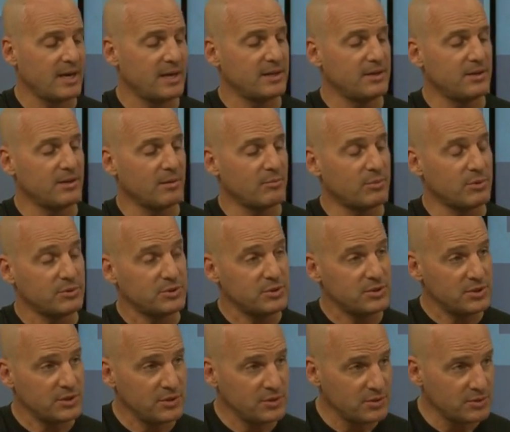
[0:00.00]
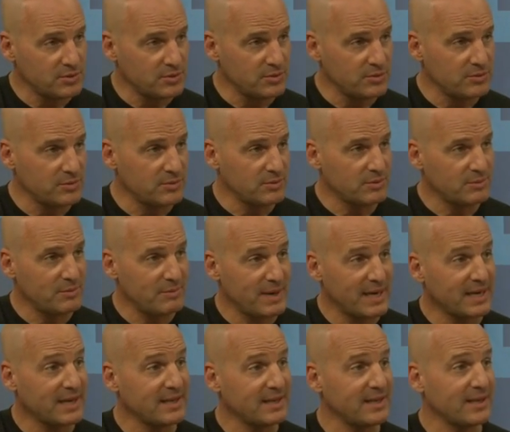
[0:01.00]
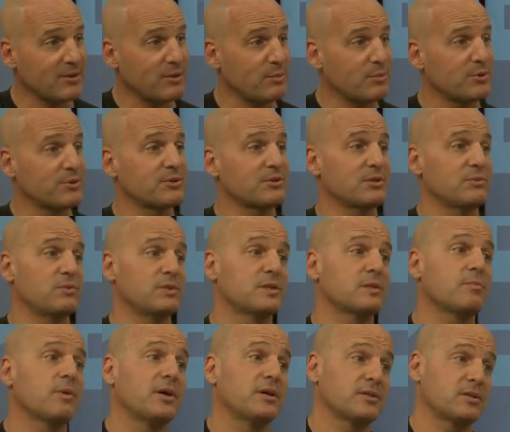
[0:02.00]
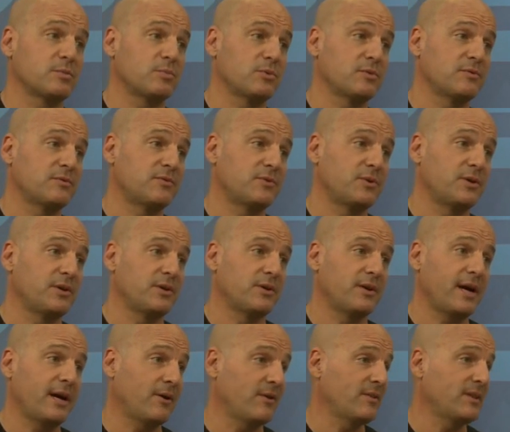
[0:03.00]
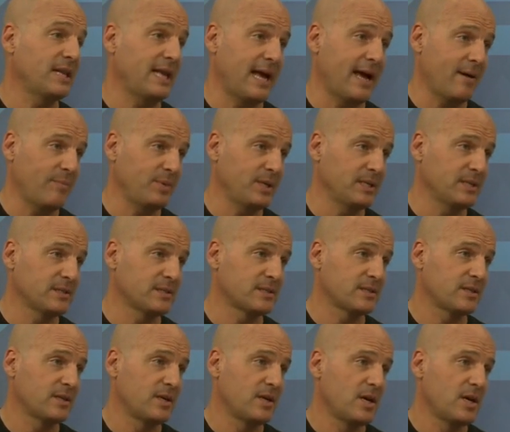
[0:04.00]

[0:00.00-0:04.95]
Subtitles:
Number two, making the other person responsible for your health and happiness.